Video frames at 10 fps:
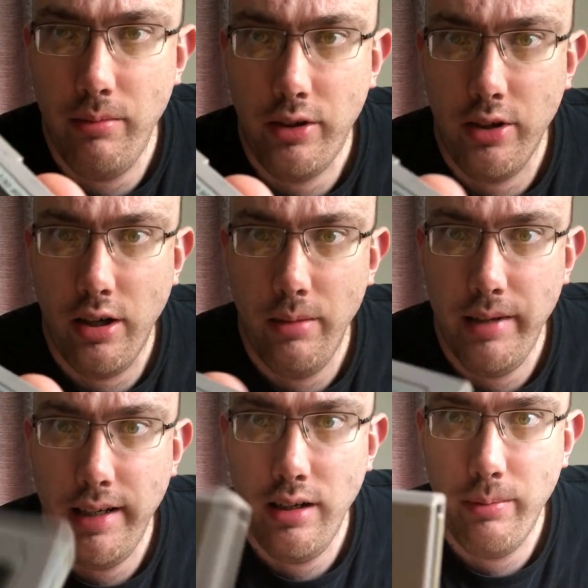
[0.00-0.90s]

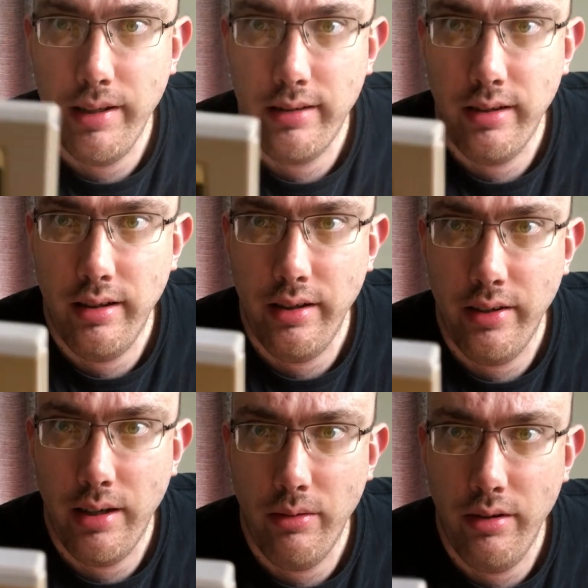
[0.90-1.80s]
grimy, a little bit dirty on
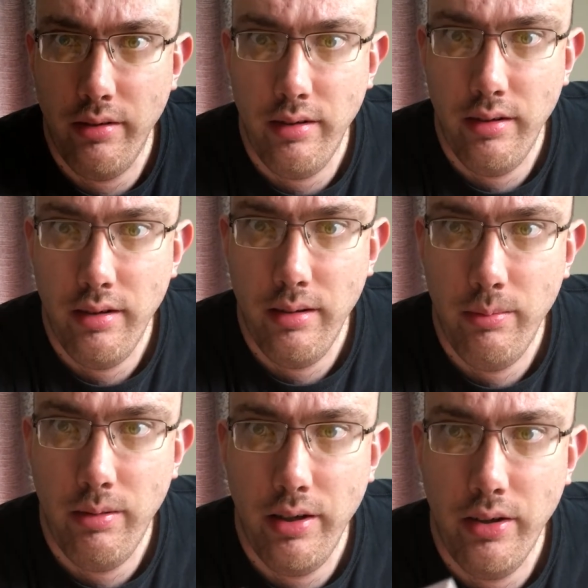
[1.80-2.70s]
that one,
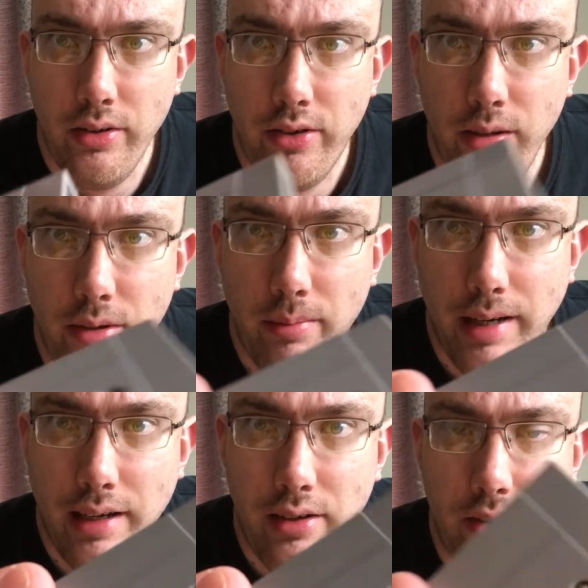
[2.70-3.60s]
but not too. With the
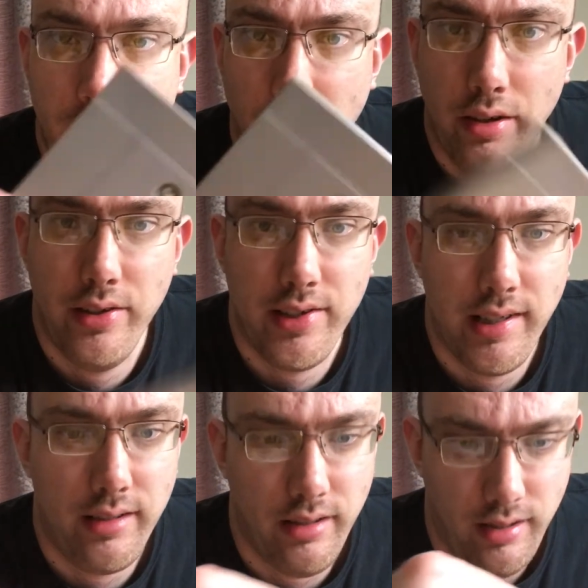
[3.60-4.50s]
back, that's fine. The
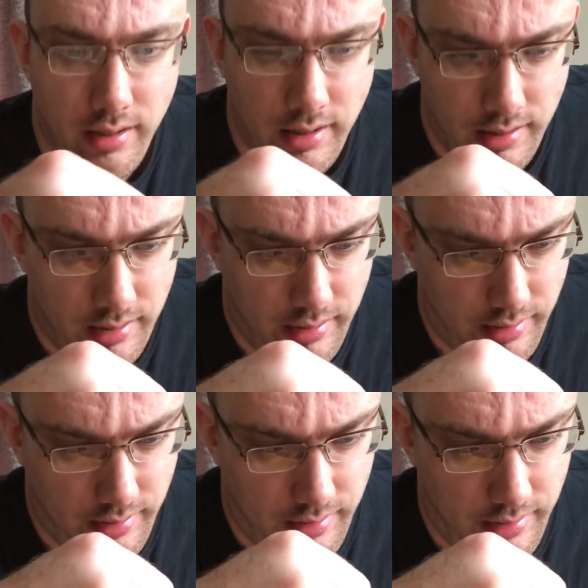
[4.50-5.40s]
sticker
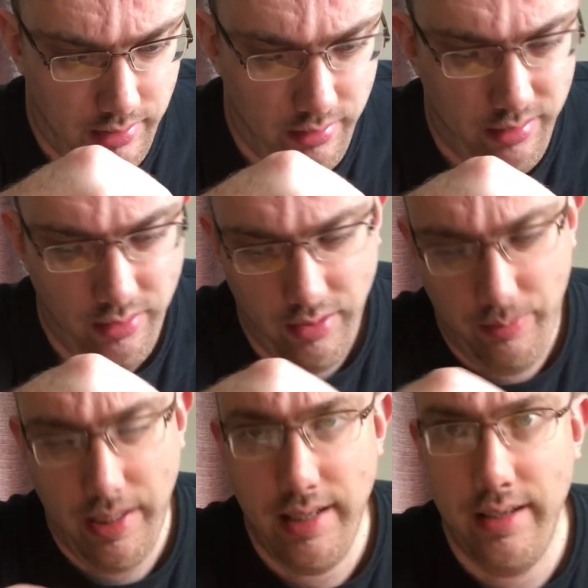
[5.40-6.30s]
is only
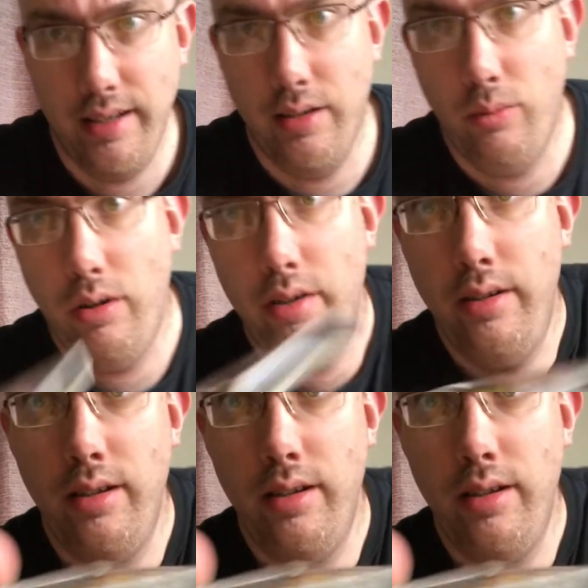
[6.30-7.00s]
peeling in the one